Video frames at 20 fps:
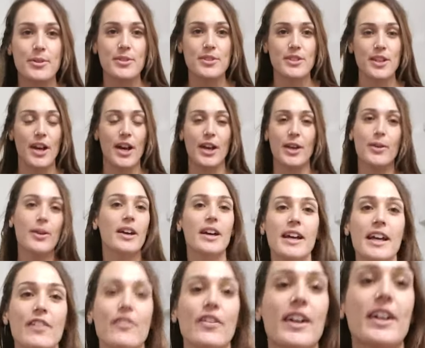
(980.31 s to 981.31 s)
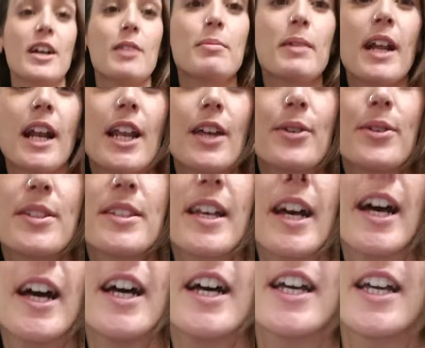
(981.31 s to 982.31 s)
So if I come
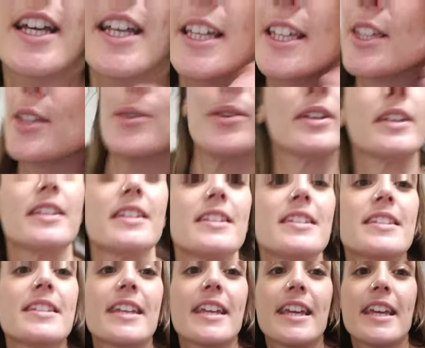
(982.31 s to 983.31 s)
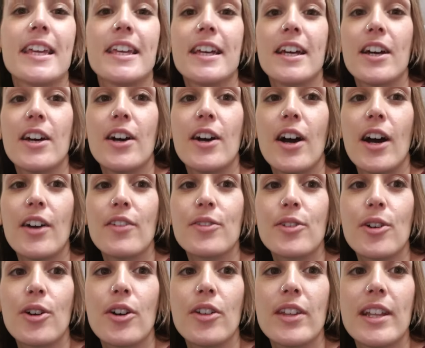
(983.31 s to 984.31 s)
closer, you can see I've
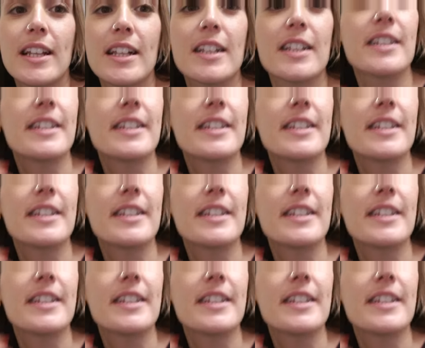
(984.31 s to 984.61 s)
got the little